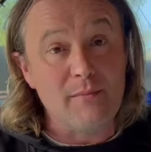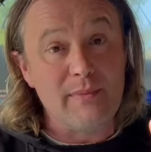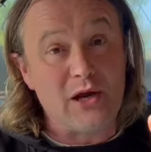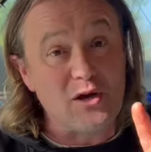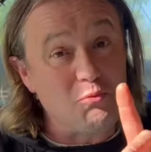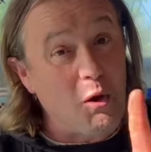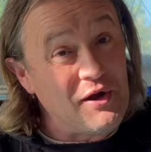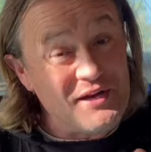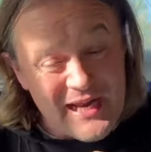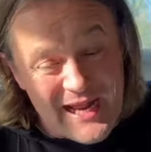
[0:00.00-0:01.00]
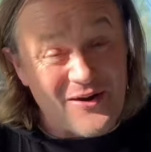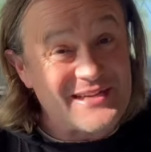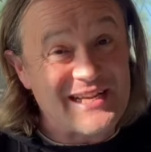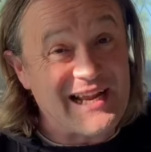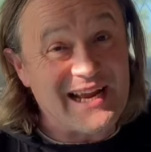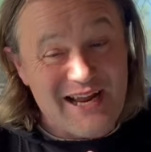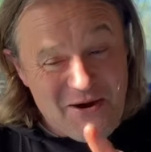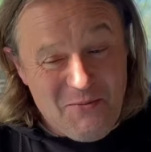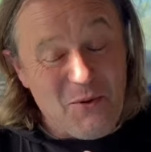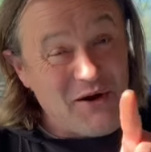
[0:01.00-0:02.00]
because one day, honestly,
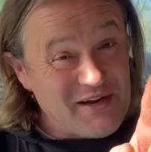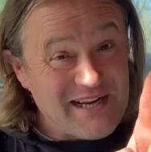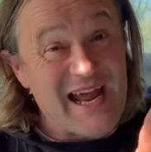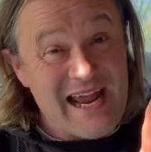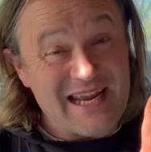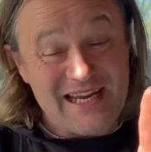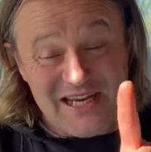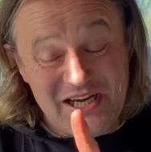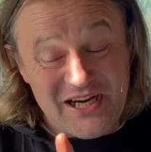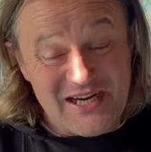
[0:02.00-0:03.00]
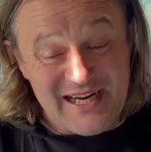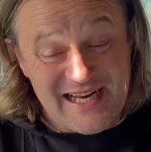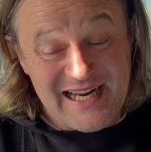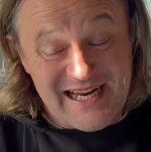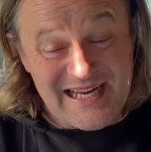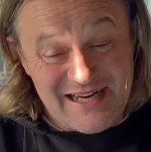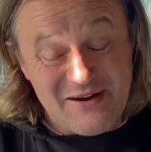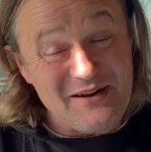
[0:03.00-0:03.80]
one day you're gonna need